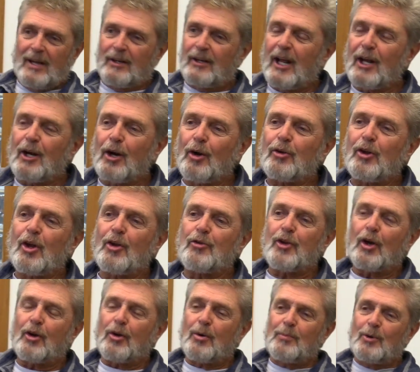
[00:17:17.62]
In
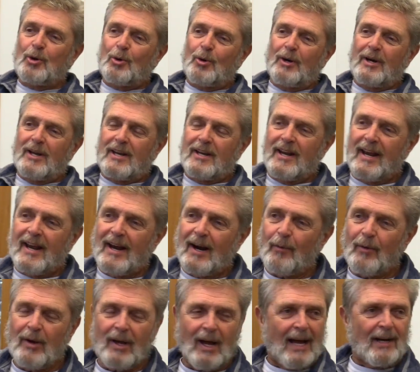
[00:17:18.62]
the community, the
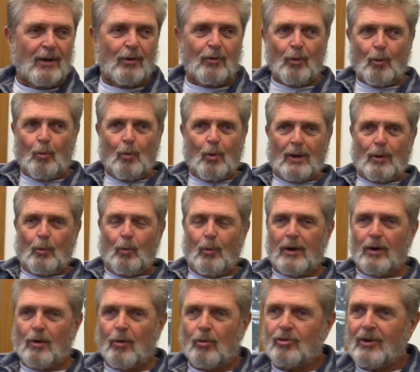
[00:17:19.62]
area, I don't know,
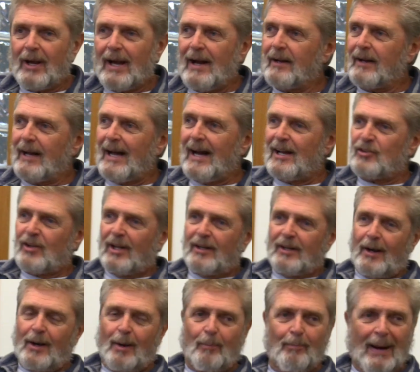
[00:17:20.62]
one of those guys
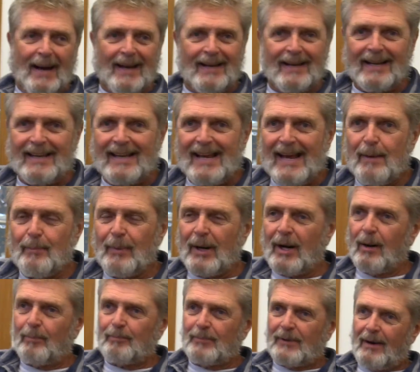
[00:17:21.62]
ended up buying a cabin
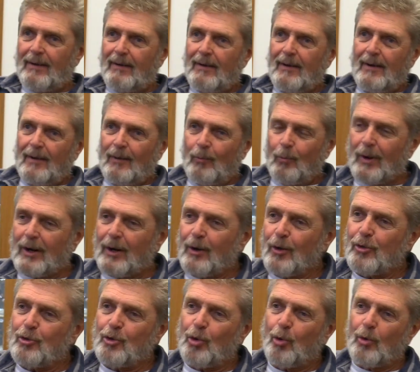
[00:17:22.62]
up there. One
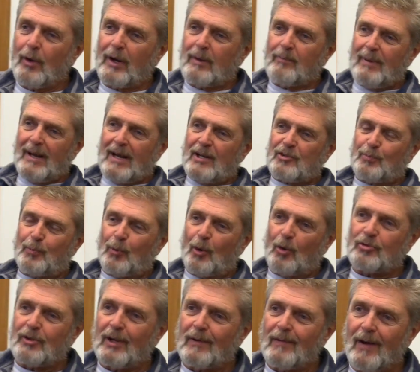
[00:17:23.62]
of the touring bass
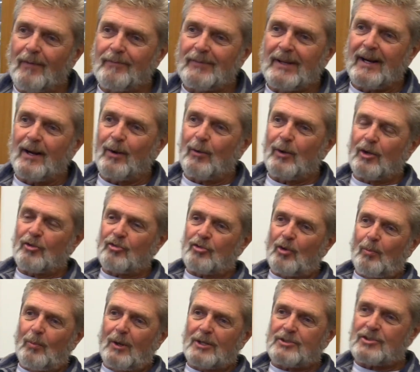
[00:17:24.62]
pros, he loved the area
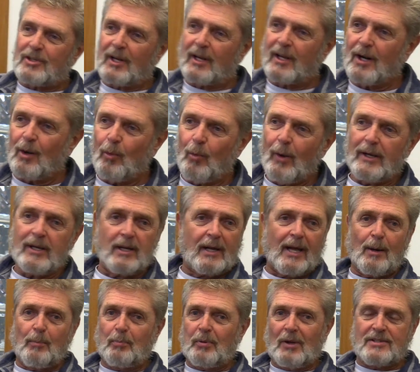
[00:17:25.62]
so much to get away. He
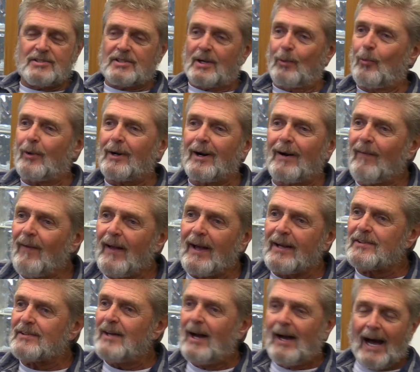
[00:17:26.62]
got a place on one of the
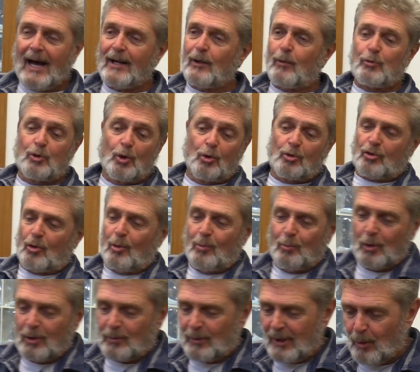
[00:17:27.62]
lakes.
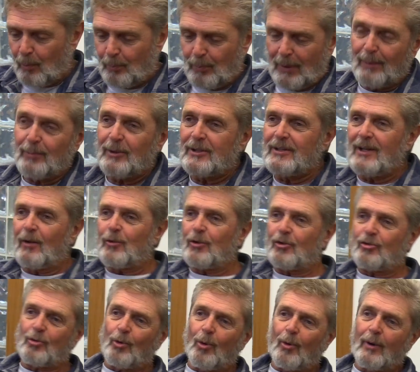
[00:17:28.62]
Newstrom he'll probably tell the
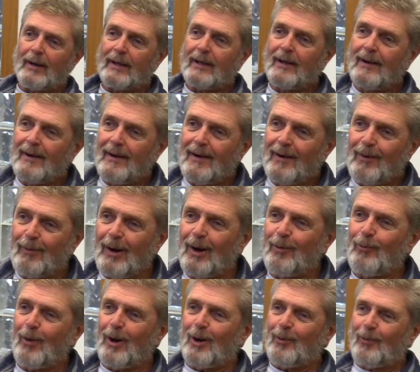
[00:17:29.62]
story.
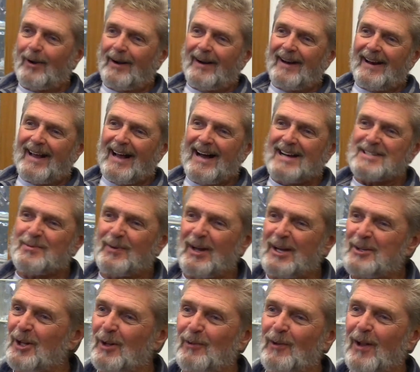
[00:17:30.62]
One of the guys,
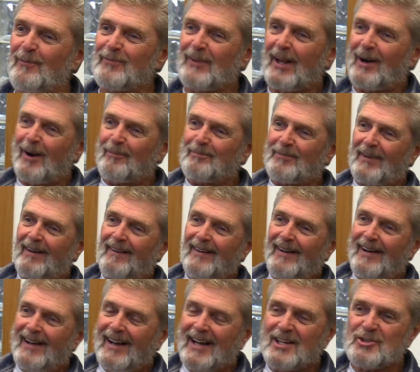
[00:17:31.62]
he loved it up there.
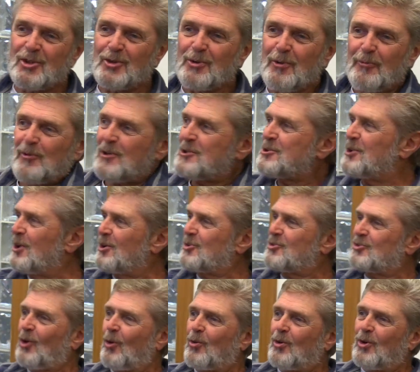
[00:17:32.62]
He said the fishing
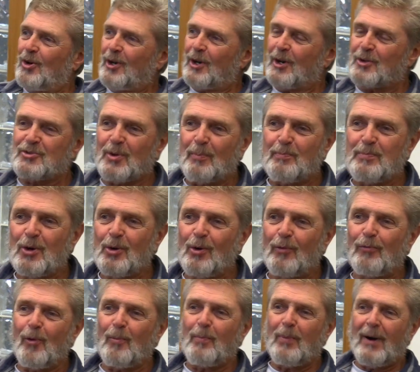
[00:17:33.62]
is so good. It's a
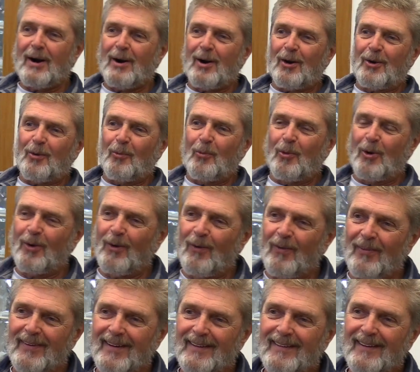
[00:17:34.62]
beautiful part of the
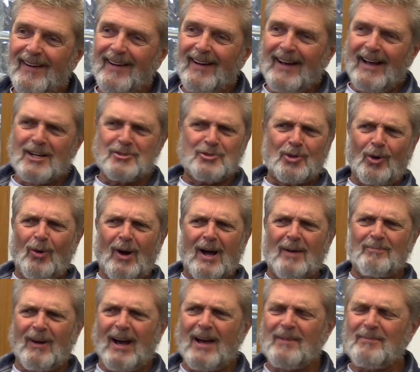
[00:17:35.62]
world. And so,
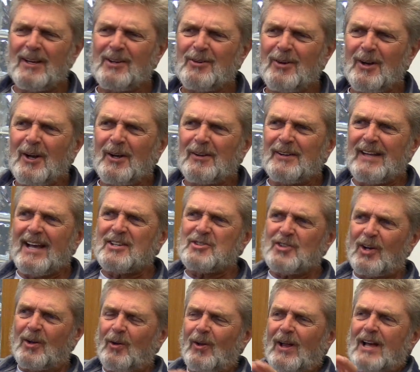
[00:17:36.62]
I mean, that's
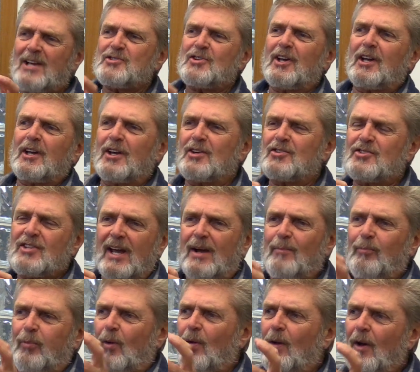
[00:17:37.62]
a classic
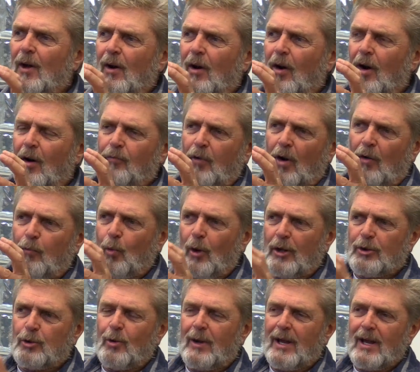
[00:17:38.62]
example of
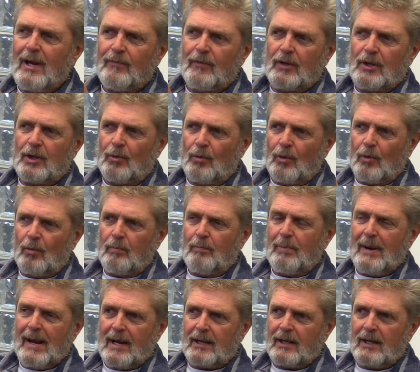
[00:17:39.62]
what you have in your own
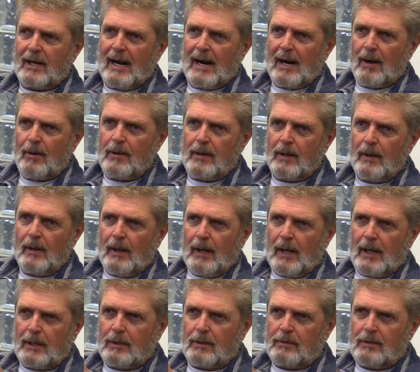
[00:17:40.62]
backyard
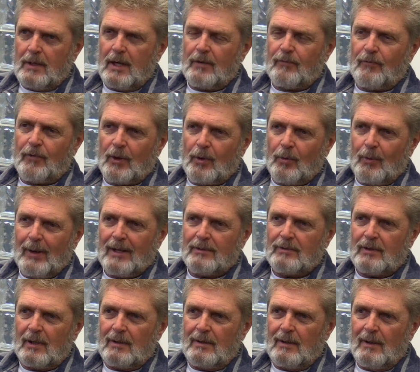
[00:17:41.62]
and you take for
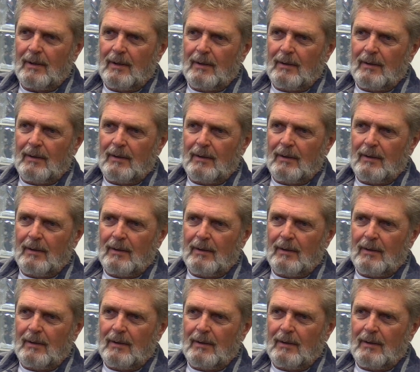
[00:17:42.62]
granted.